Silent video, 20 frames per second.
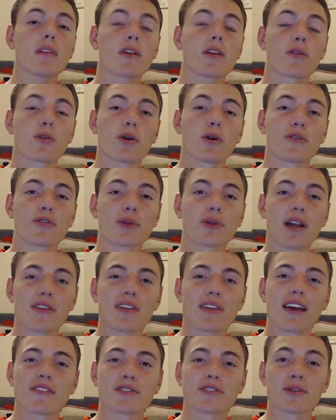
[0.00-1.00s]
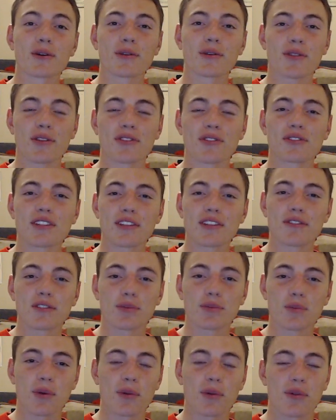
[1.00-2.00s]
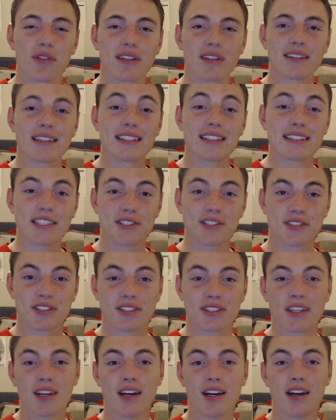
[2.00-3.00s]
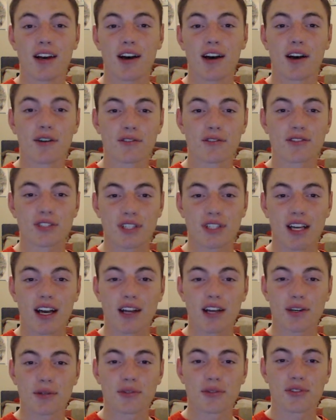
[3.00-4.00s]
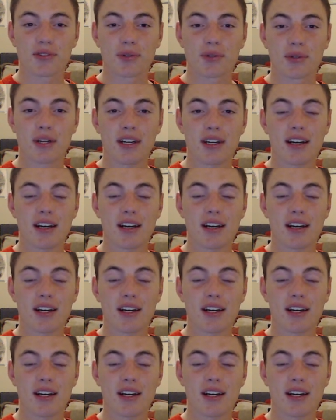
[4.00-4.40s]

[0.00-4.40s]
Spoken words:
So if you guys haven't heard the Stephen Wilson edition of Chicago 2,